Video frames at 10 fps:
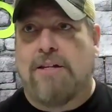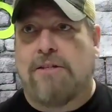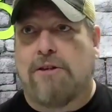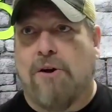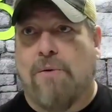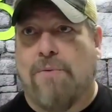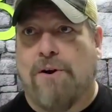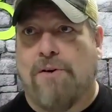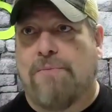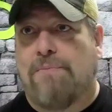So
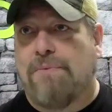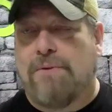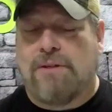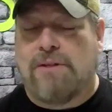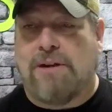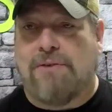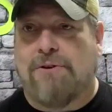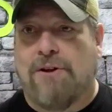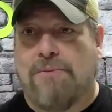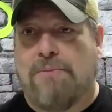there are
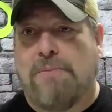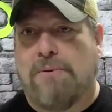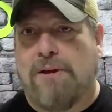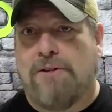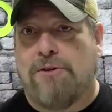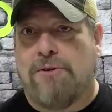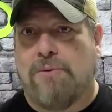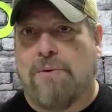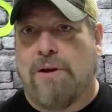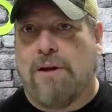several other people that
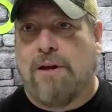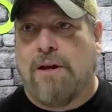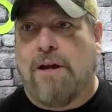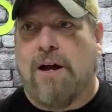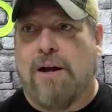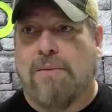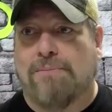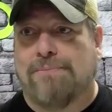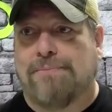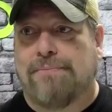do
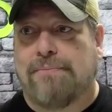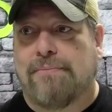some